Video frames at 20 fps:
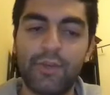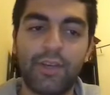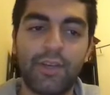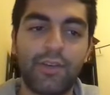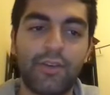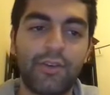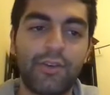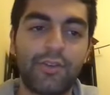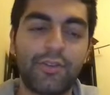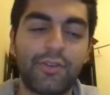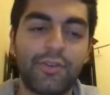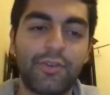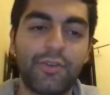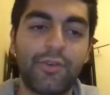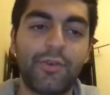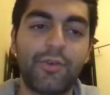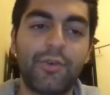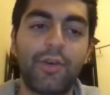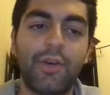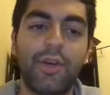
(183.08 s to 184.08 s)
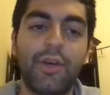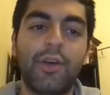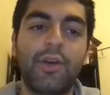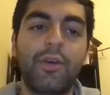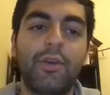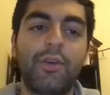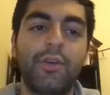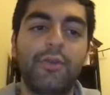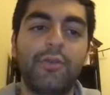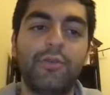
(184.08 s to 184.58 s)
we can also
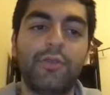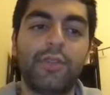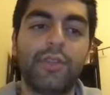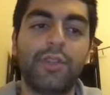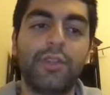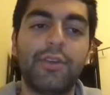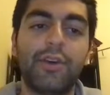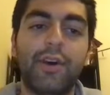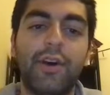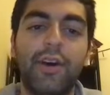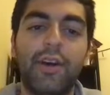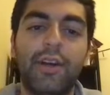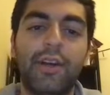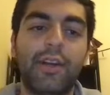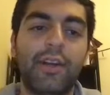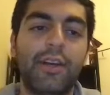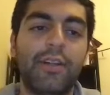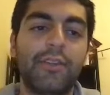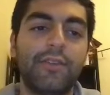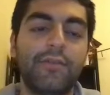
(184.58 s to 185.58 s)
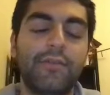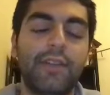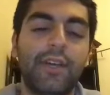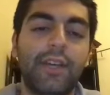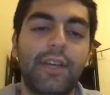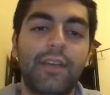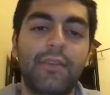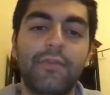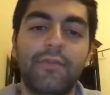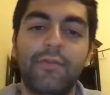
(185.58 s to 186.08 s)
use the dot, kind of
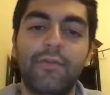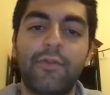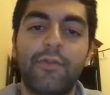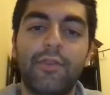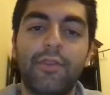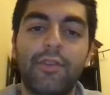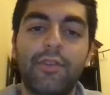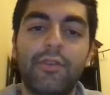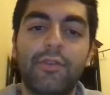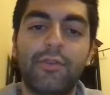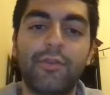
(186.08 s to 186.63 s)
like in Forth,